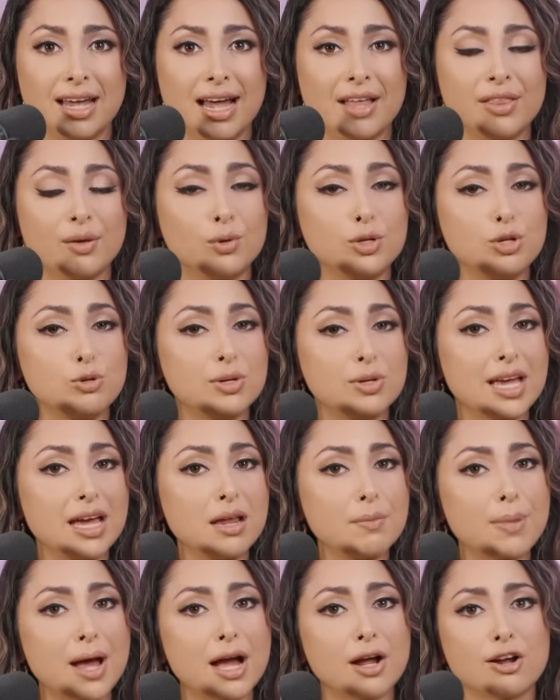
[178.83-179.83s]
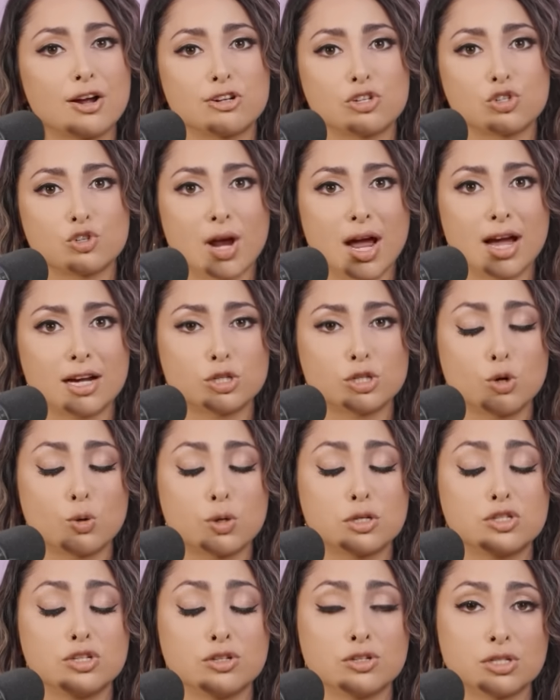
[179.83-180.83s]
And then when you get back on track
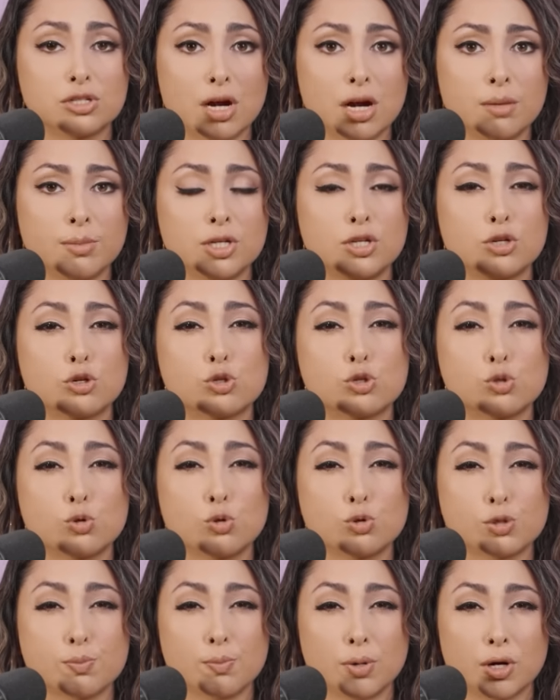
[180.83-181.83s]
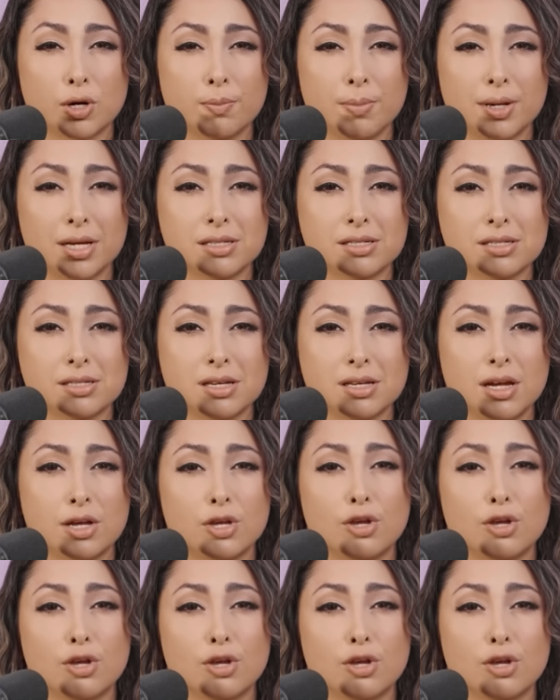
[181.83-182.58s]
towards your Dharma, your soul's purpose,